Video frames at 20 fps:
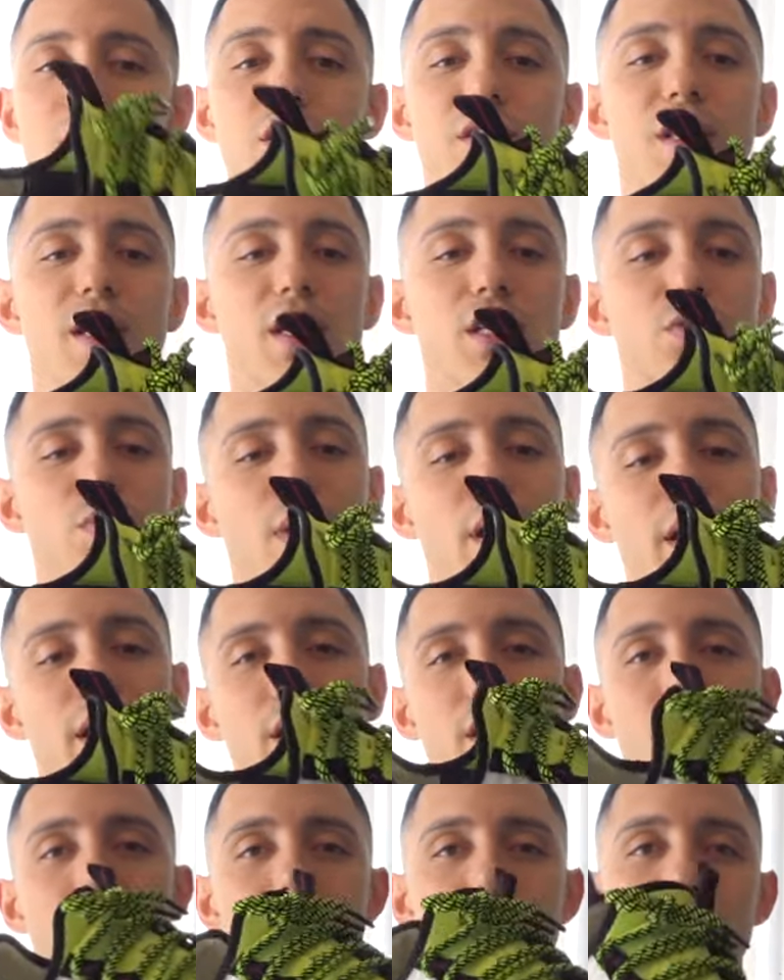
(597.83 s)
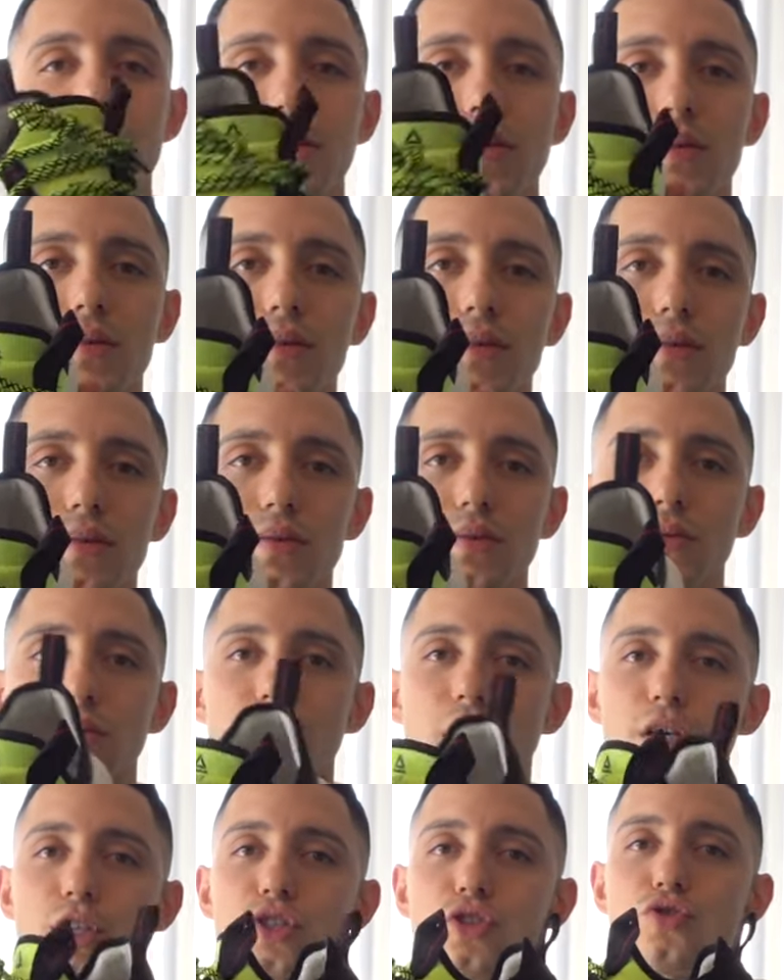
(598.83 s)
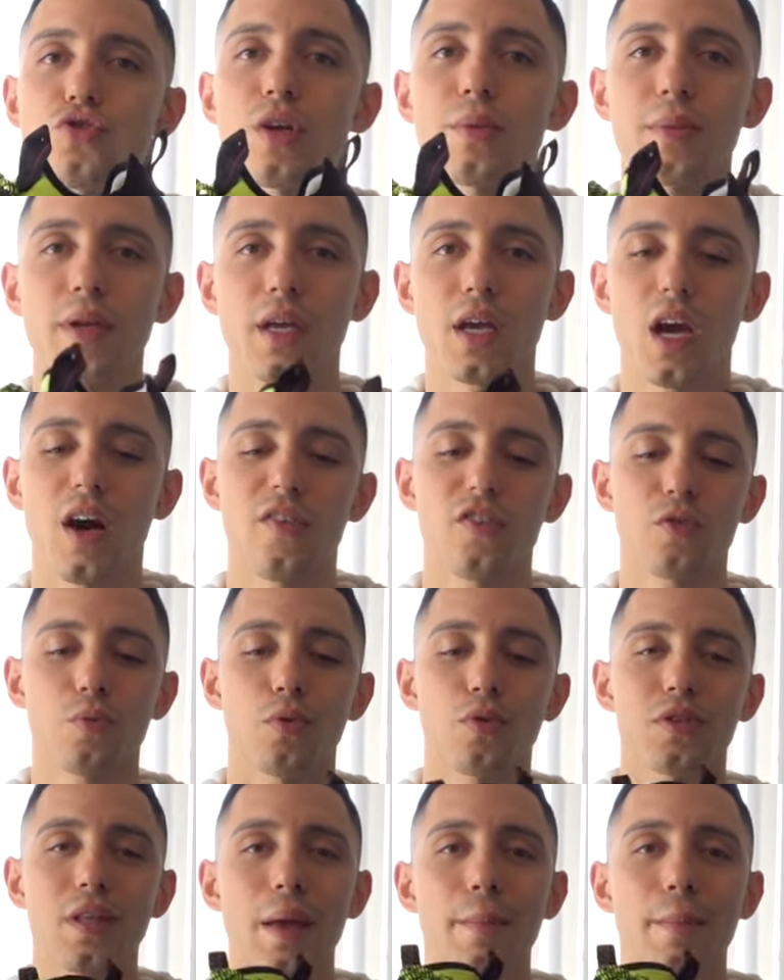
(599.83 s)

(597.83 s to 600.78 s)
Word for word: These right here, extremely comfortable.